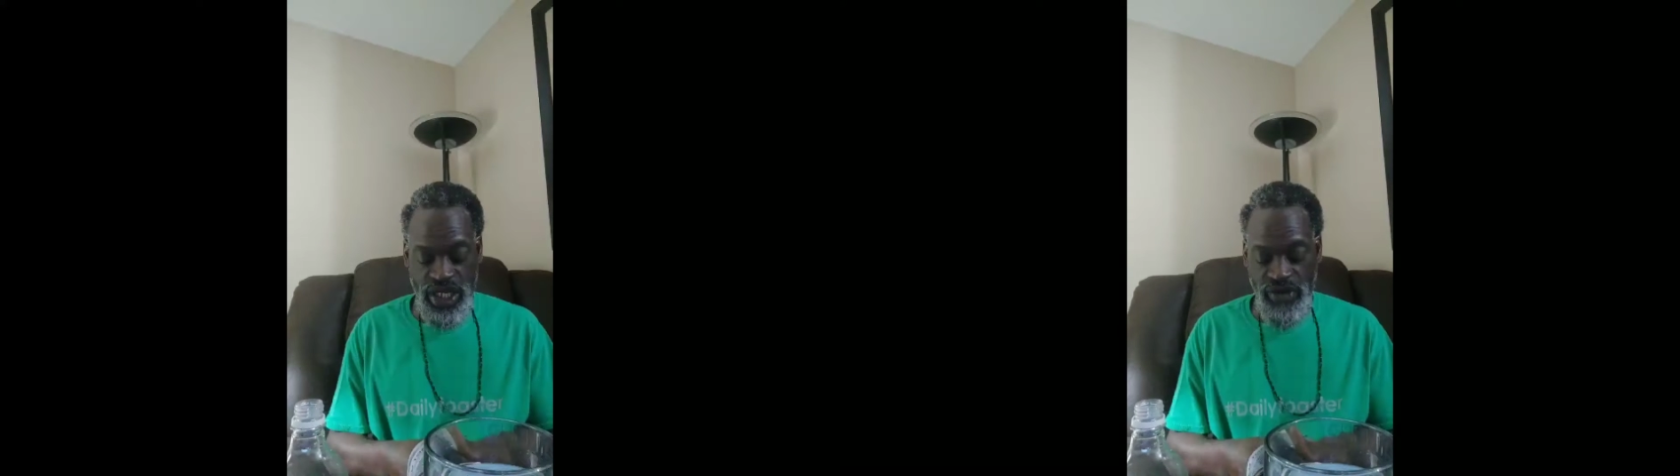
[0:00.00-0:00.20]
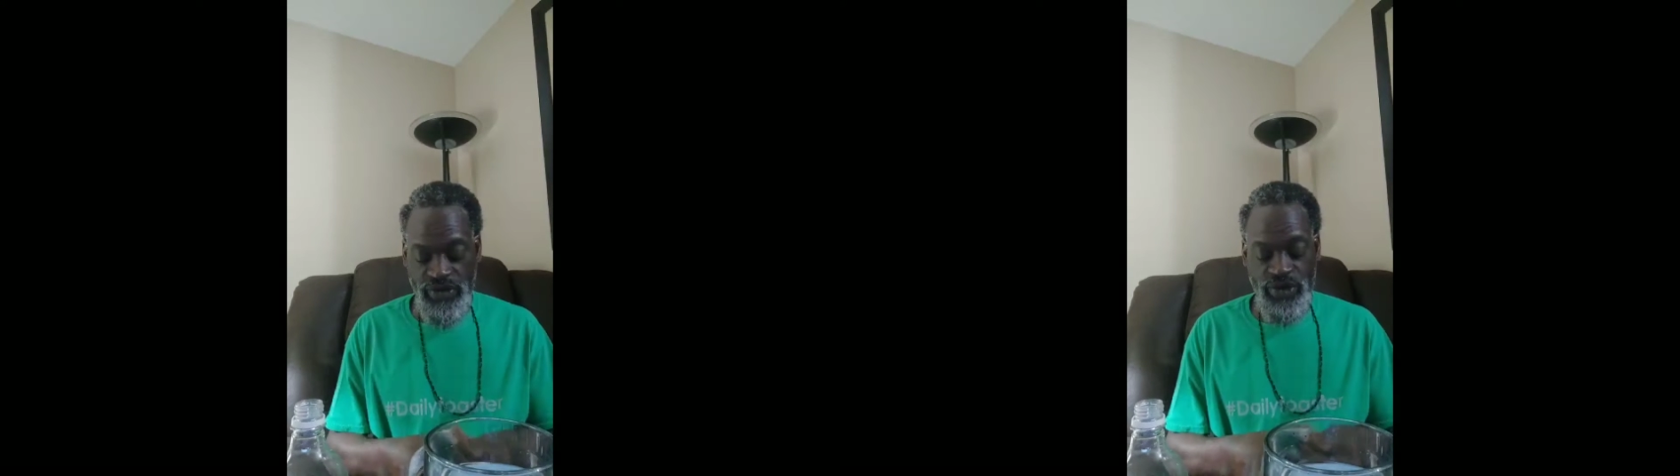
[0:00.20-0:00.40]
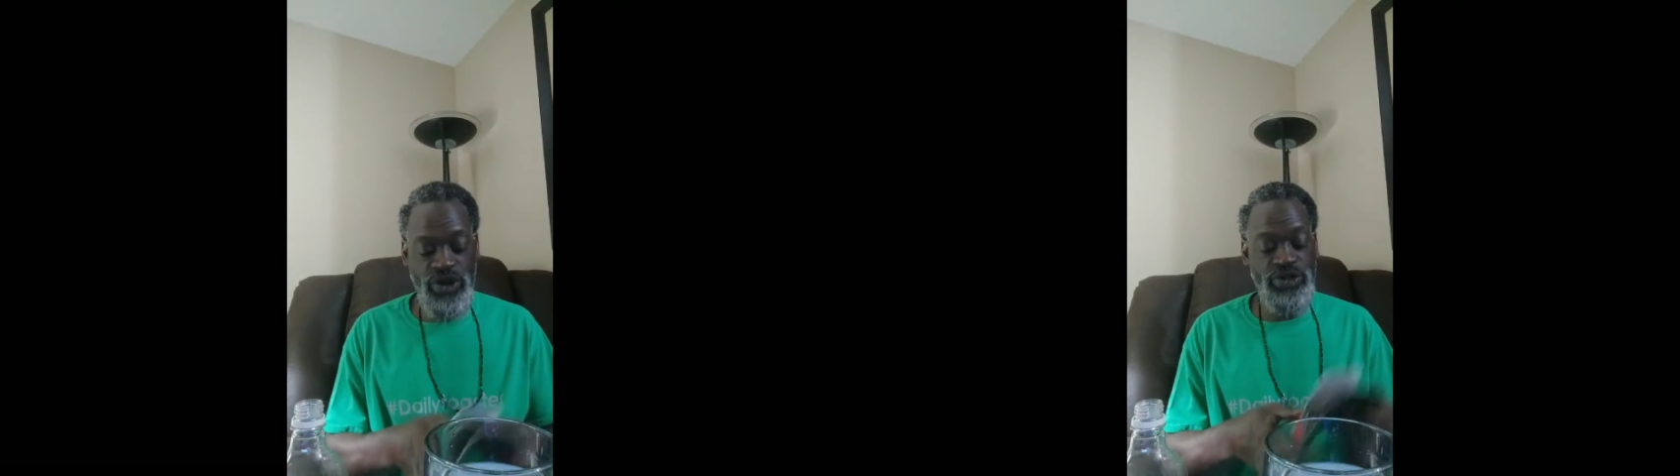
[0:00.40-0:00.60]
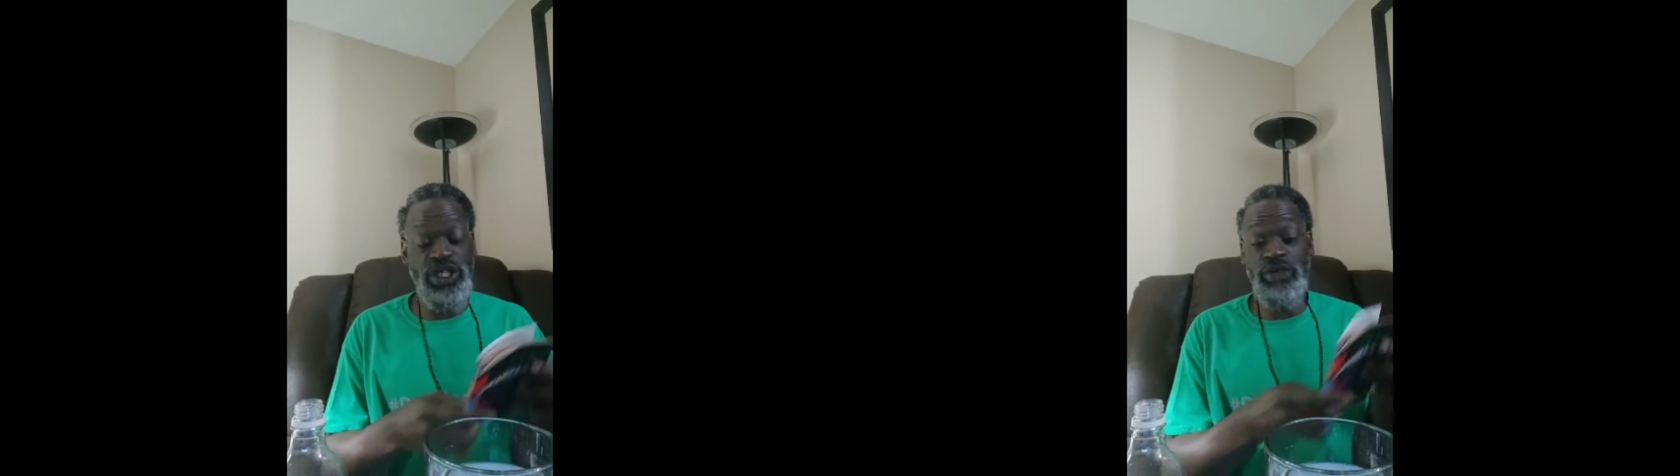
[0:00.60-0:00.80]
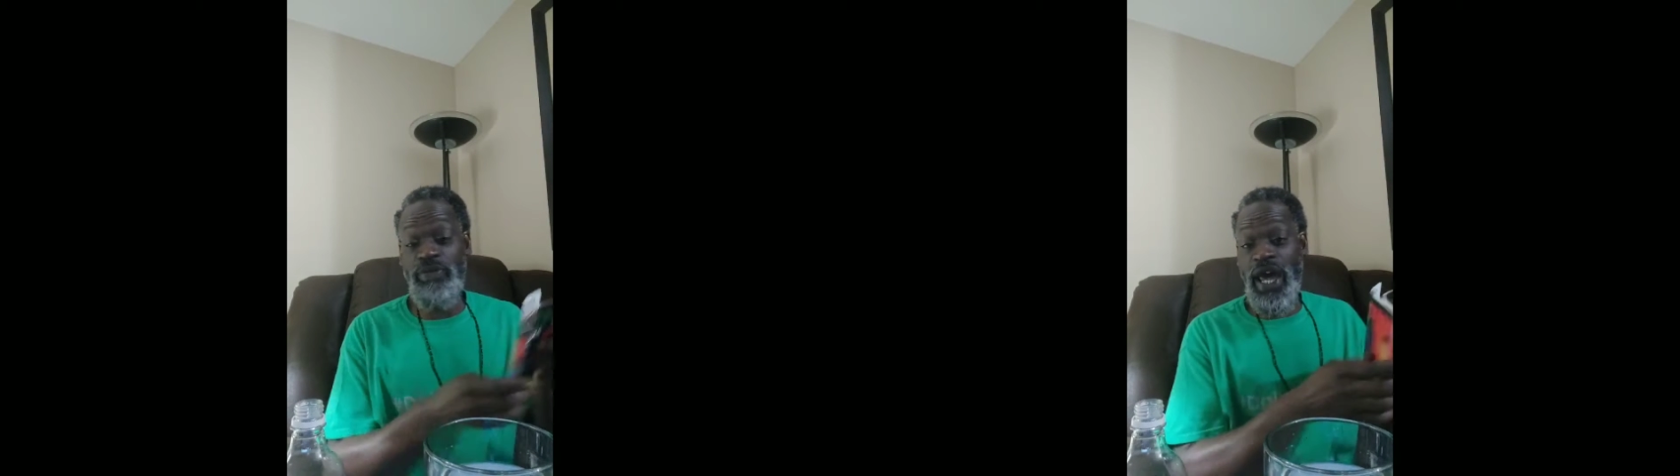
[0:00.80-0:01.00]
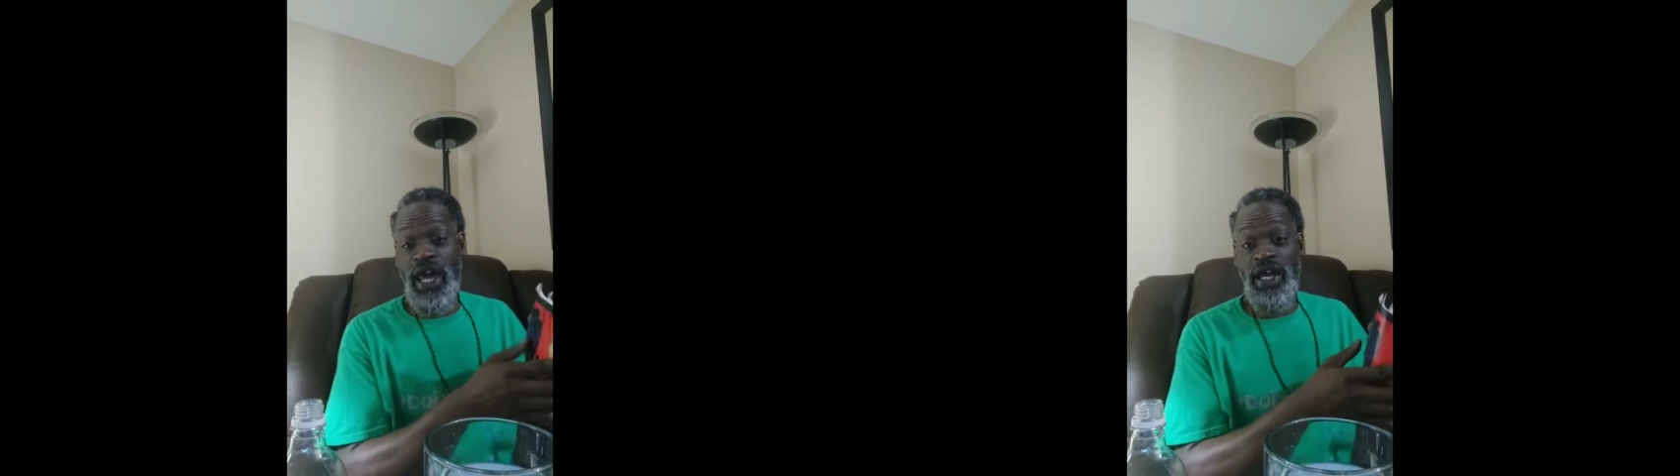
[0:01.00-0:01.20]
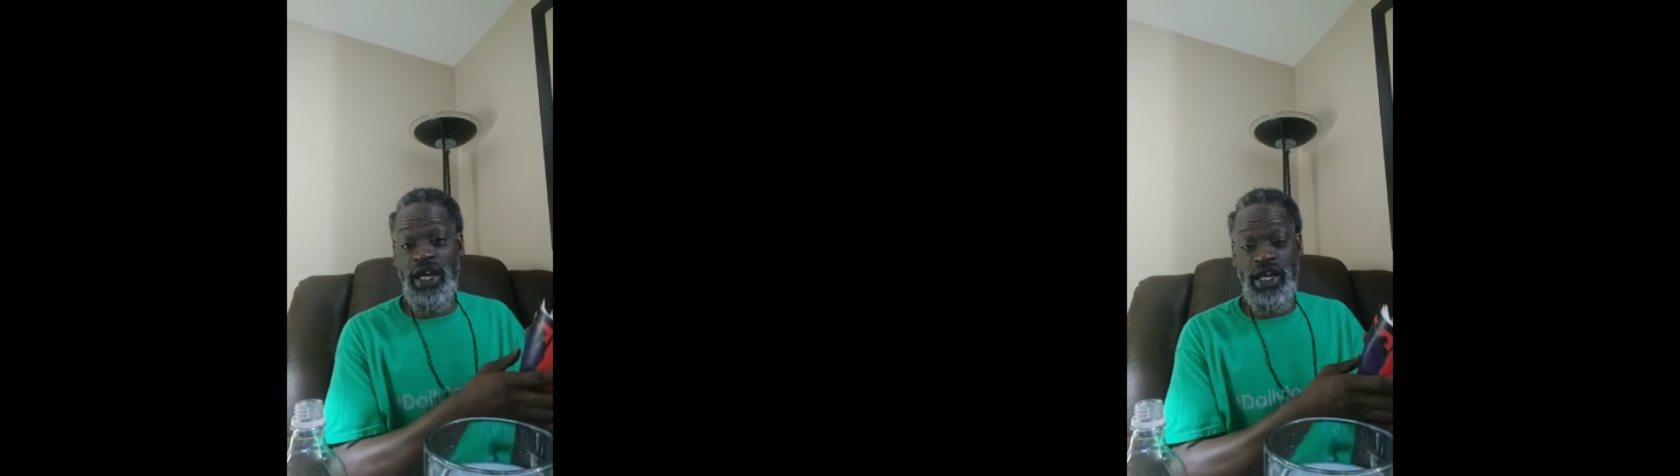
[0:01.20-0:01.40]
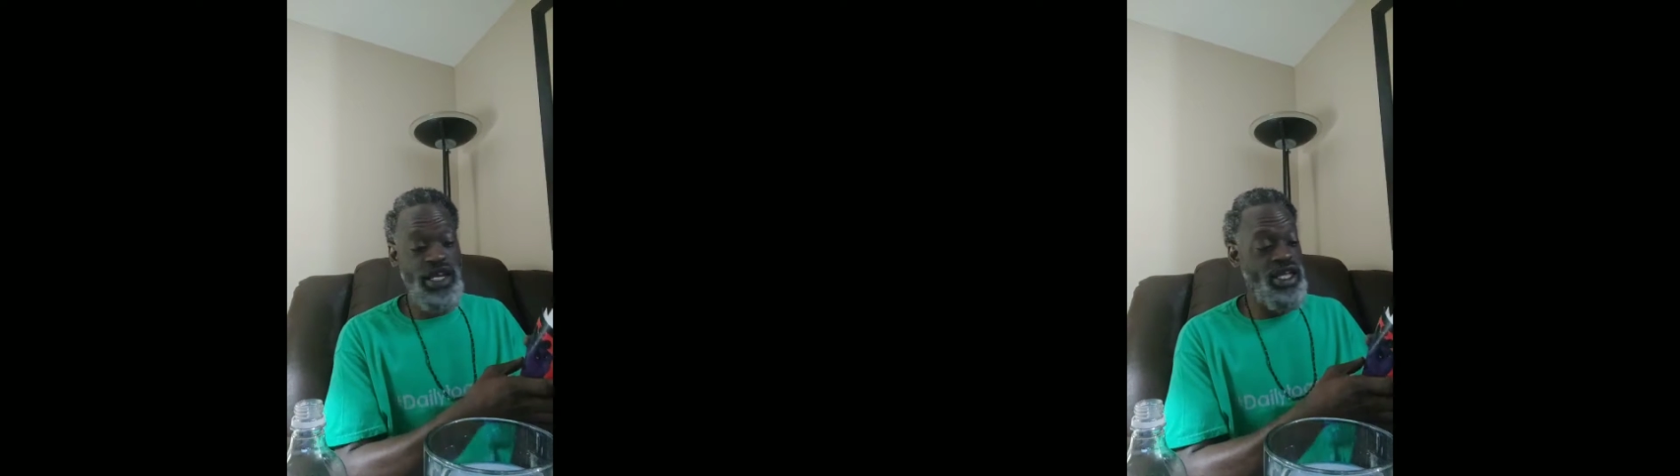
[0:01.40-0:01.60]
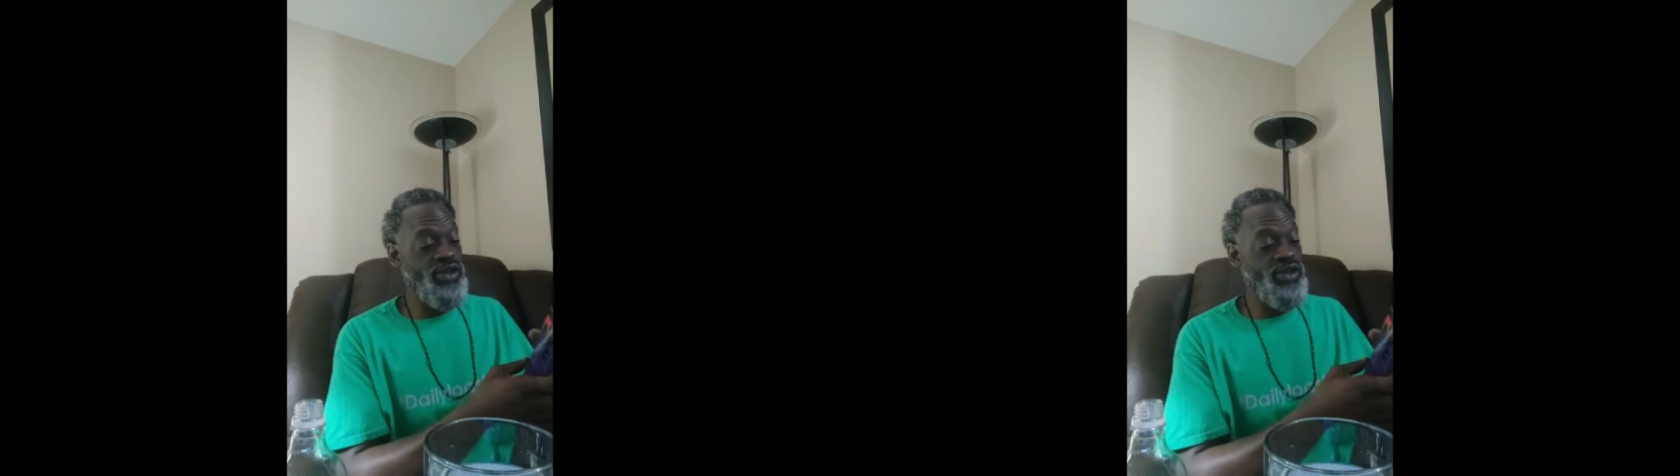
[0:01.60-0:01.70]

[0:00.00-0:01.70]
If you go to the back and